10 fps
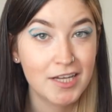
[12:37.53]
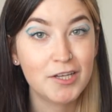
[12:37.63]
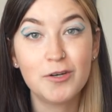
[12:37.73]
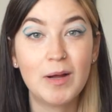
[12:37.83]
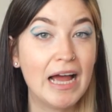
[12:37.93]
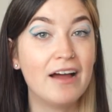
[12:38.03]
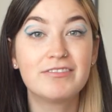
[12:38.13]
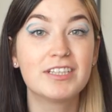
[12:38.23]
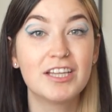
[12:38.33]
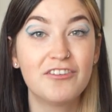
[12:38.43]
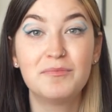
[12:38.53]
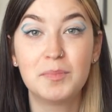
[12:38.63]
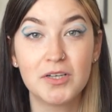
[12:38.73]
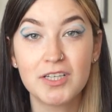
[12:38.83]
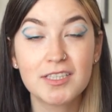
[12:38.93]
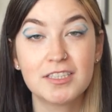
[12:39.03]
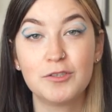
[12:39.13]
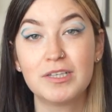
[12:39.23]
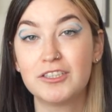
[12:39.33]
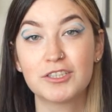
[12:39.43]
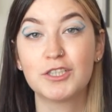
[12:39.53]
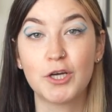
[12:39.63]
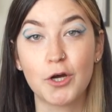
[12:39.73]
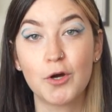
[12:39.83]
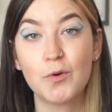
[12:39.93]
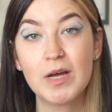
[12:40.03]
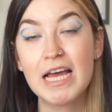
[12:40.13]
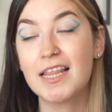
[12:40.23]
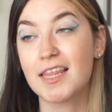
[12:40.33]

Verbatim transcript: You don't have to love books, you can just go.